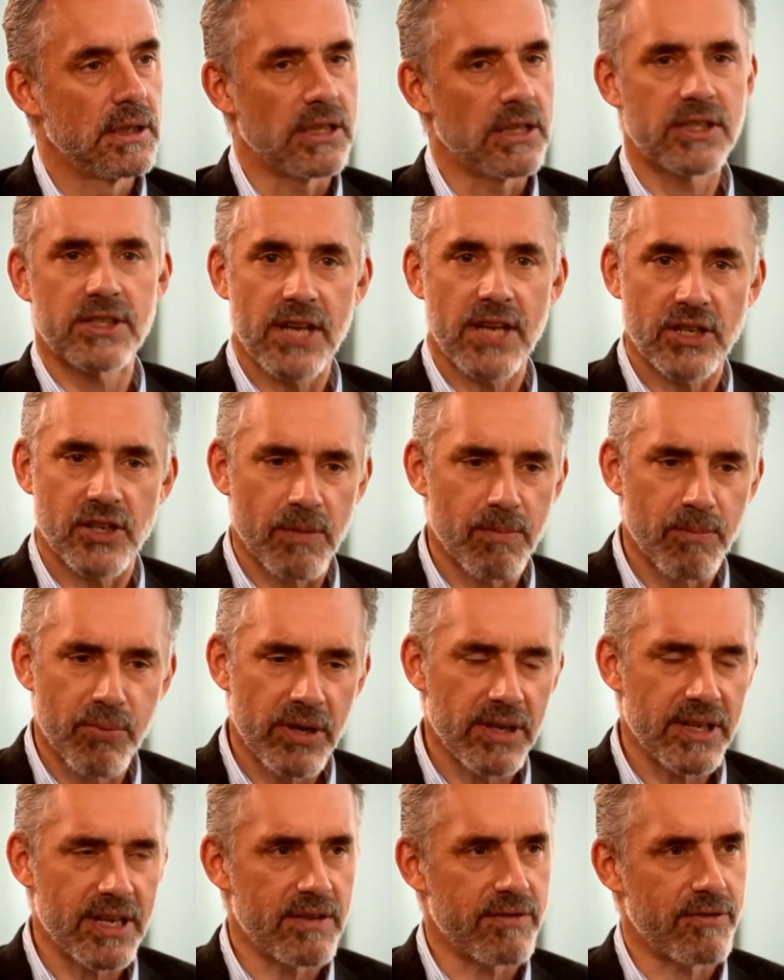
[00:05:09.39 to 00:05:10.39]
That's such a
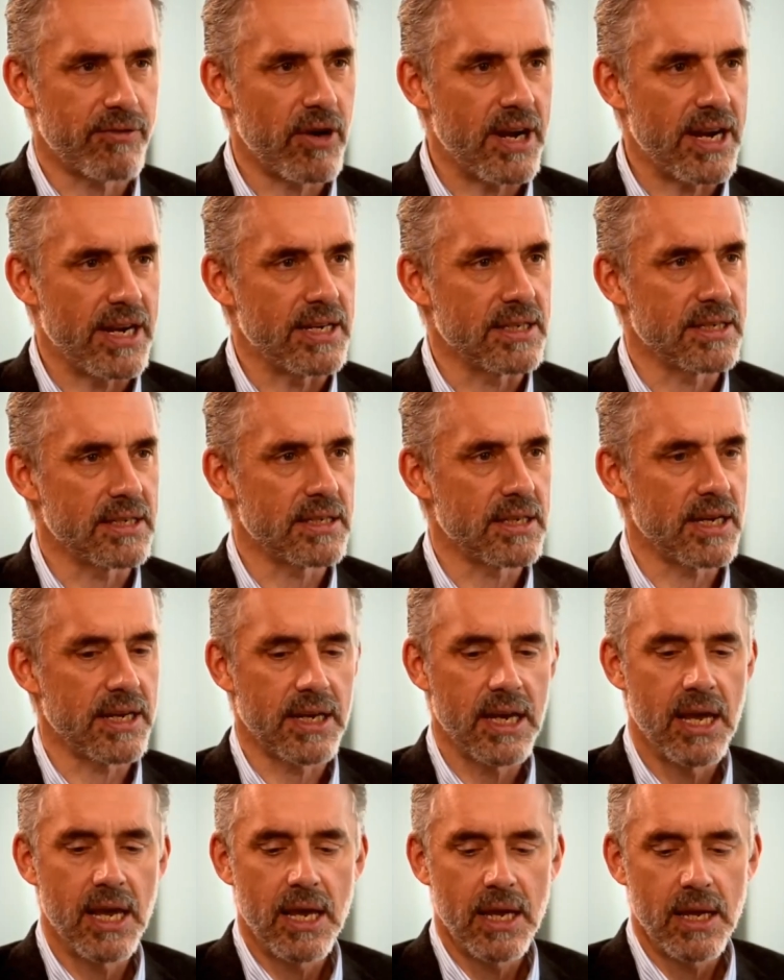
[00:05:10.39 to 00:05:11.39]
brilliant phrase. It's
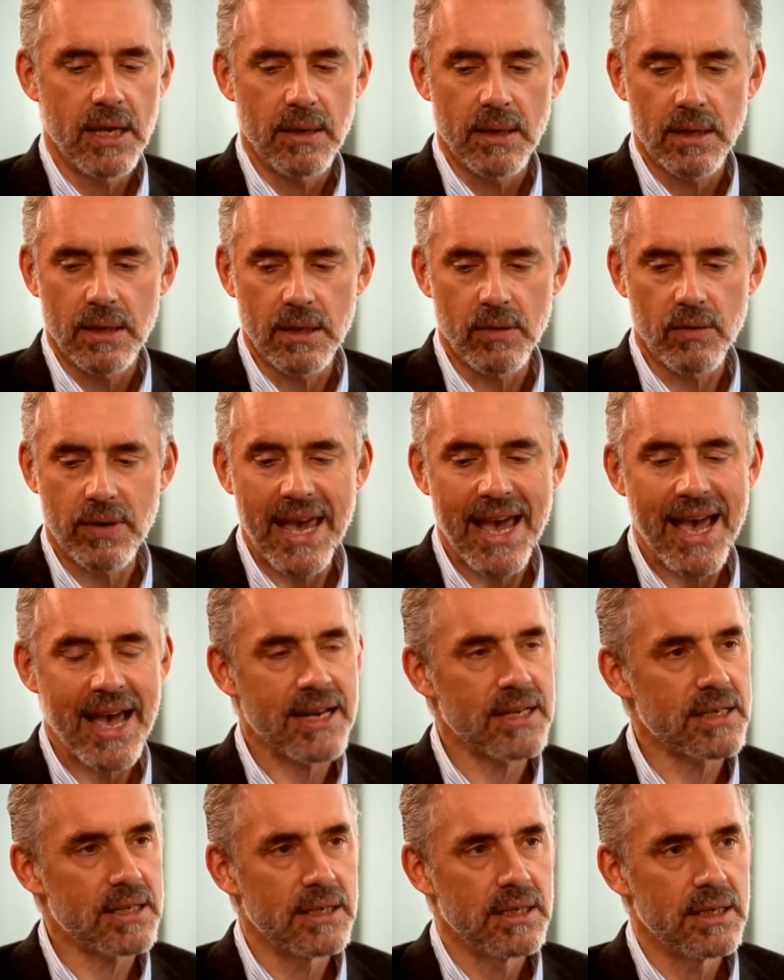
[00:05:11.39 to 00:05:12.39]
like you
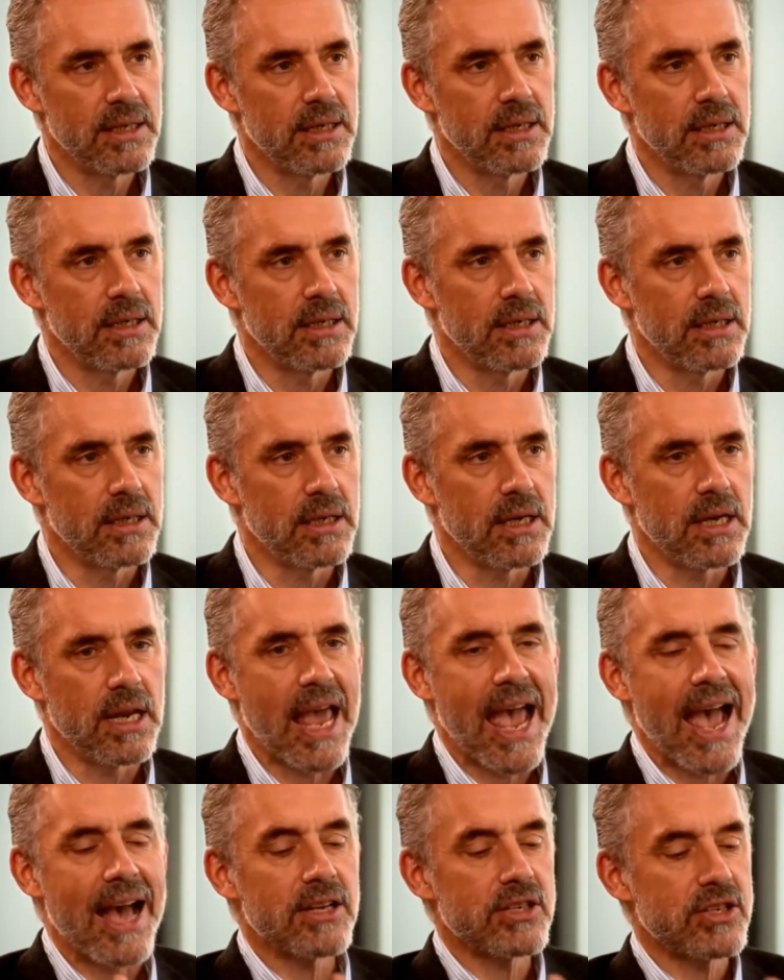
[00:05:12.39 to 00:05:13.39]
can't,
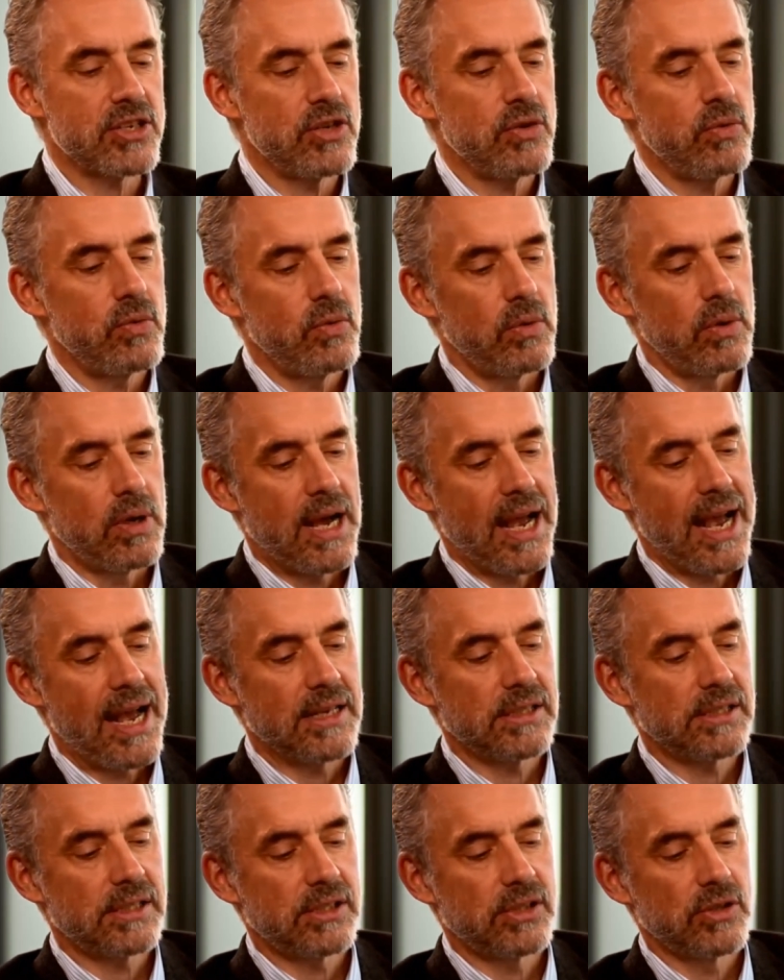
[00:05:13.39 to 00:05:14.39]
as your
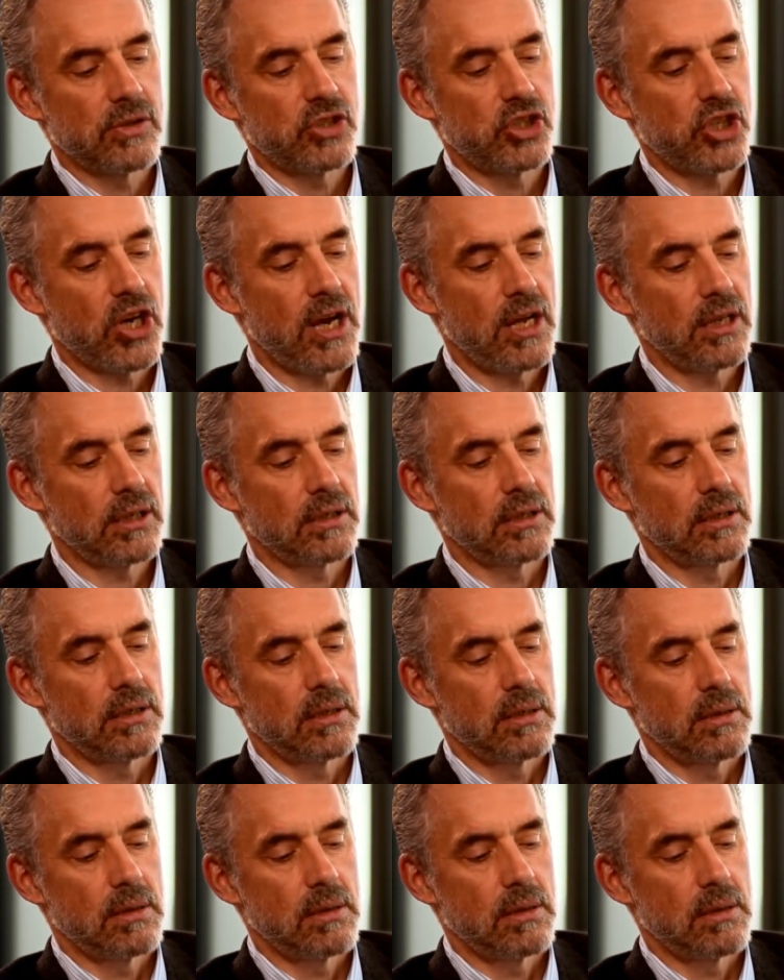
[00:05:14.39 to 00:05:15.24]
child